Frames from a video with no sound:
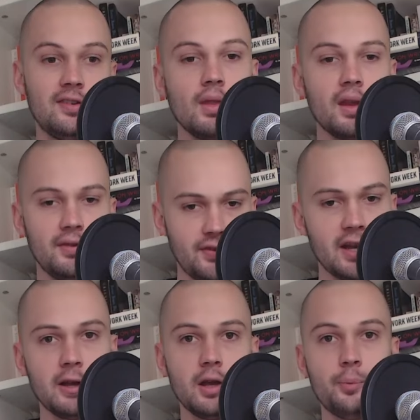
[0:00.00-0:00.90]

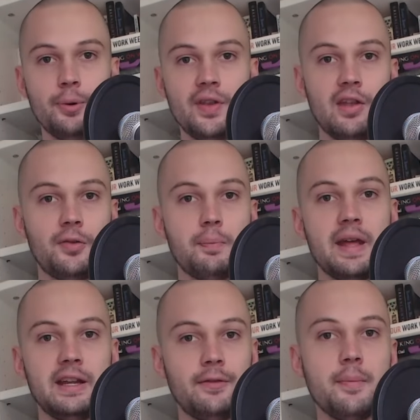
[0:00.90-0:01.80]
Seneca presents many
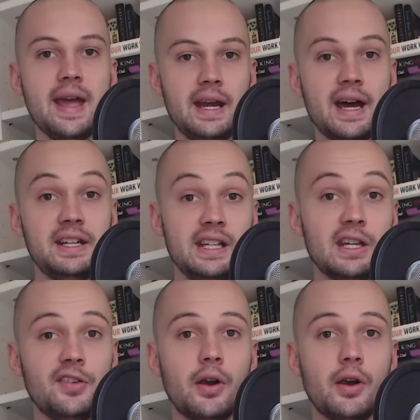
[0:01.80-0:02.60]
of the main ideas